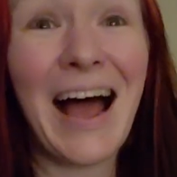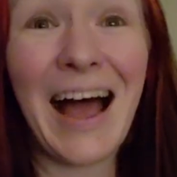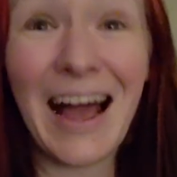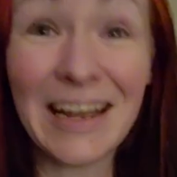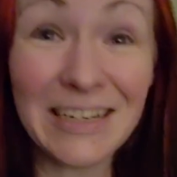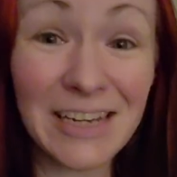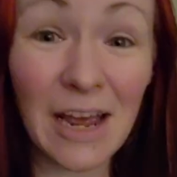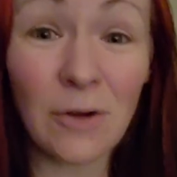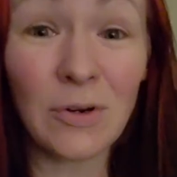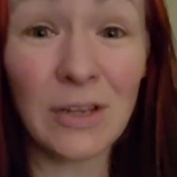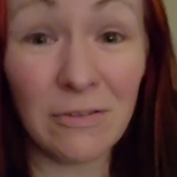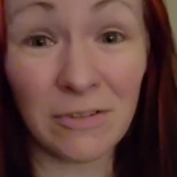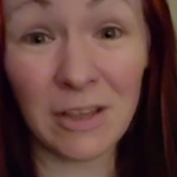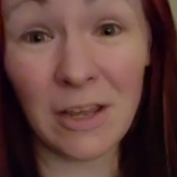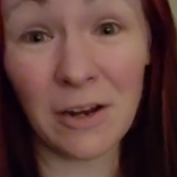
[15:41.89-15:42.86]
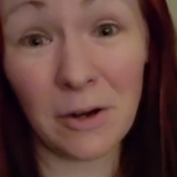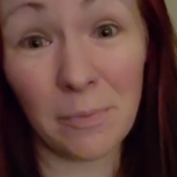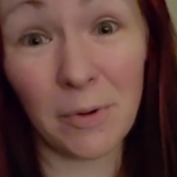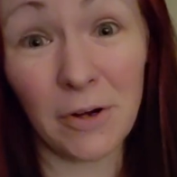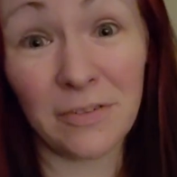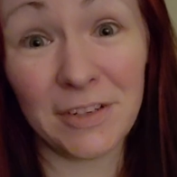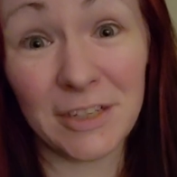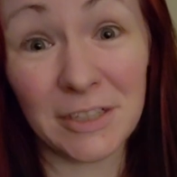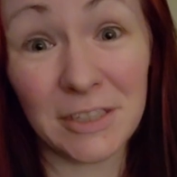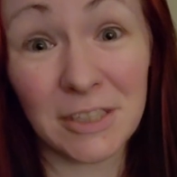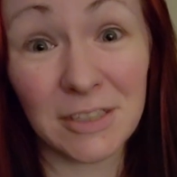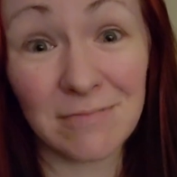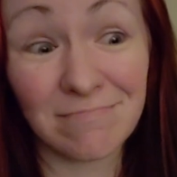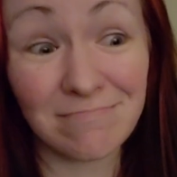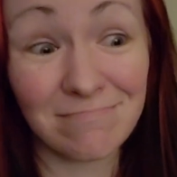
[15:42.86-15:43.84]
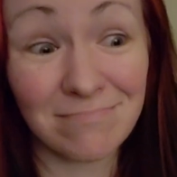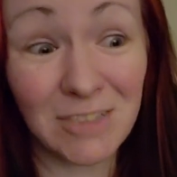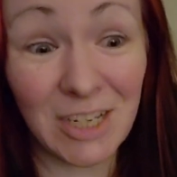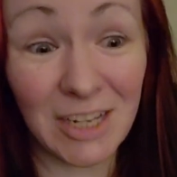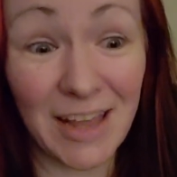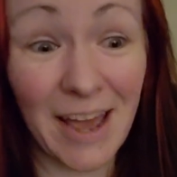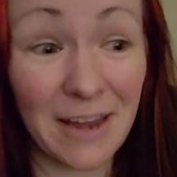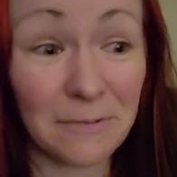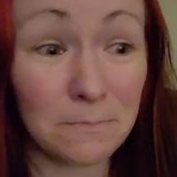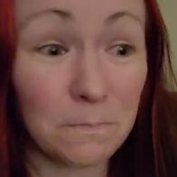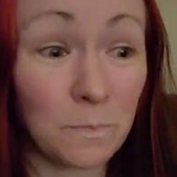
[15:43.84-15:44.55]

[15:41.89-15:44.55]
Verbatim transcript: I doubt even they're impervious to that.